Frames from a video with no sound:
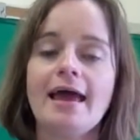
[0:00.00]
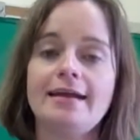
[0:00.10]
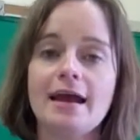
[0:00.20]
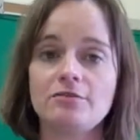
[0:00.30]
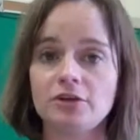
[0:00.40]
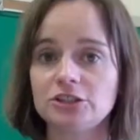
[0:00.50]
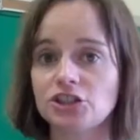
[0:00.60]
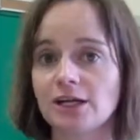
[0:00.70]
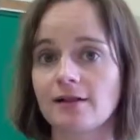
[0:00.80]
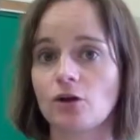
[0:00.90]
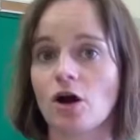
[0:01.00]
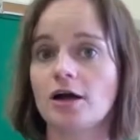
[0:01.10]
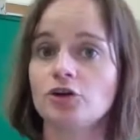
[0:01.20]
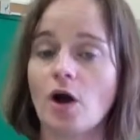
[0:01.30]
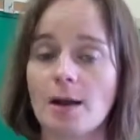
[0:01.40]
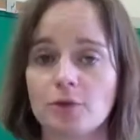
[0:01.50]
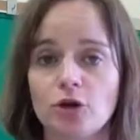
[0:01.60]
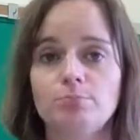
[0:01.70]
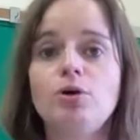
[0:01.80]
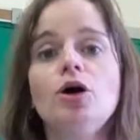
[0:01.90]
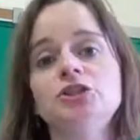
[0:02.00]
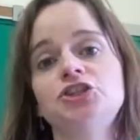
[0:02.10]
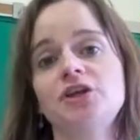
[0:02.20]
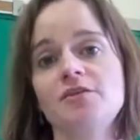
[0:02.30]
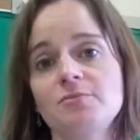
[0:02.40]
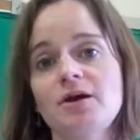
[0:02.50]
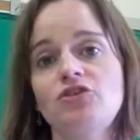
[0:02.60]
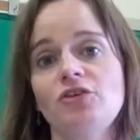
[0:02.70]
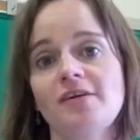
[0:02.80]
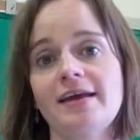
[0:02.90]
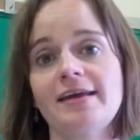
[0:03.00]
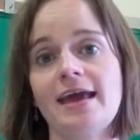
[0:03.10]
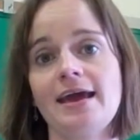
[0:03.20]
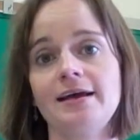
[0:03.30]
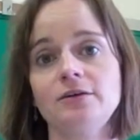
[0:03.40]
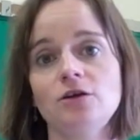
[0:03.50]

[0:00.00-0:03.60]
And every accelerando I'm going to push as much as I can